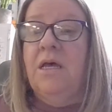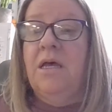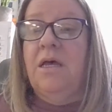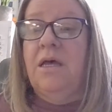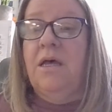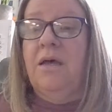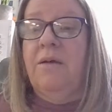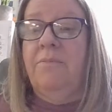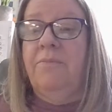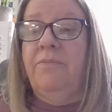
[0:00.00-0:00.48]

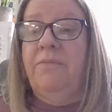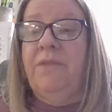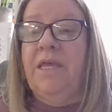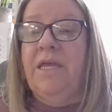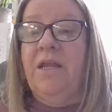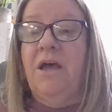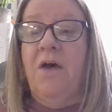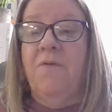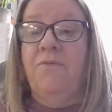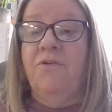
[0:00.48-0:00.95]

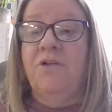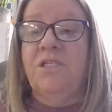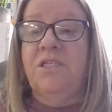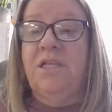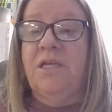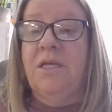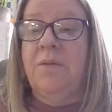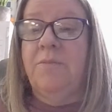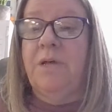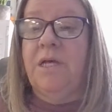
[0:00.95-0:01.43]
It
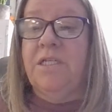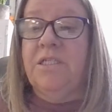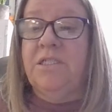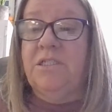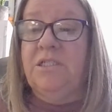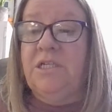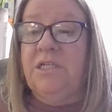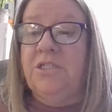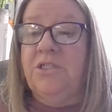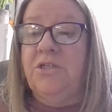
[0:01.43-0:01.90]
offers them a
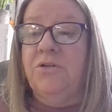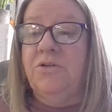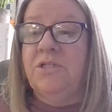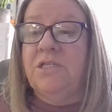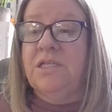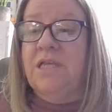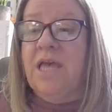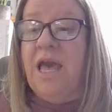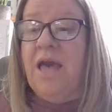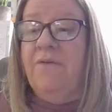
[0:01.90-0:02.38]

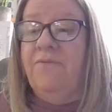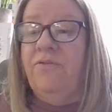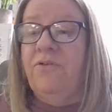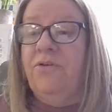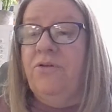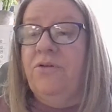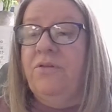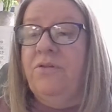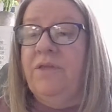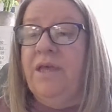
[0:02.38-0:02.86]
digital
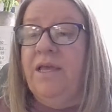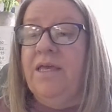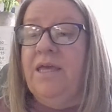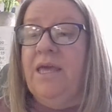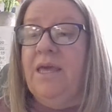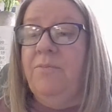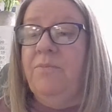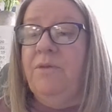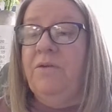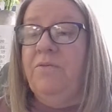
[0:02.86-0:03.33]
scaffold that
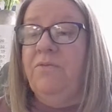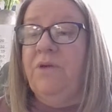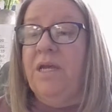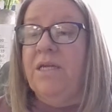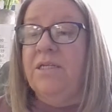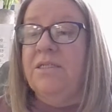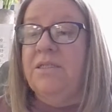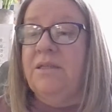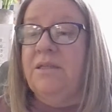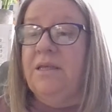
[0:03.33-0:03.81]
can be
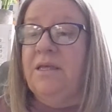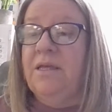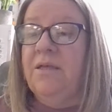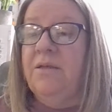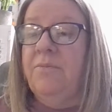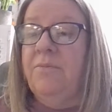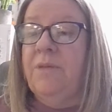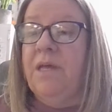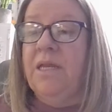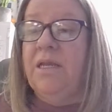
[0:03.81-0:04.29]
read to
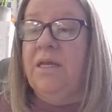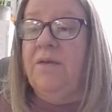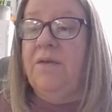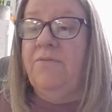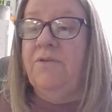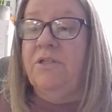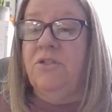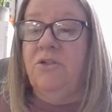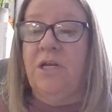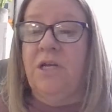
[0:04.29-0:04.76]
them and
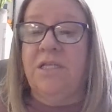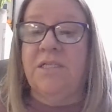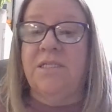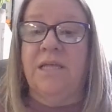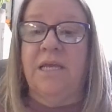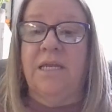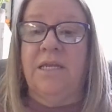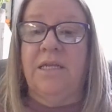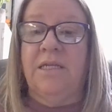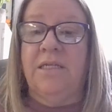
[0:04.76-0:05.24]
even
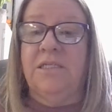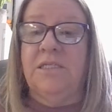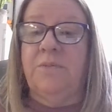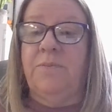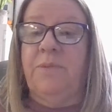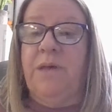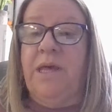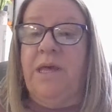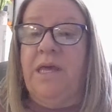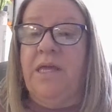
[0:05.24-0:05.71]
translated
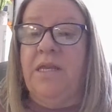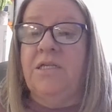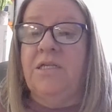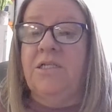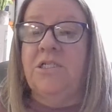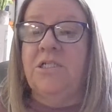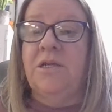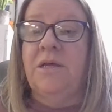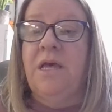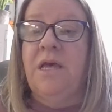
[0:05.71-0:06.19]
into
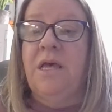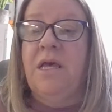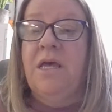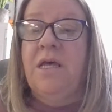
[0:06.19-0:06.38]
Spanish.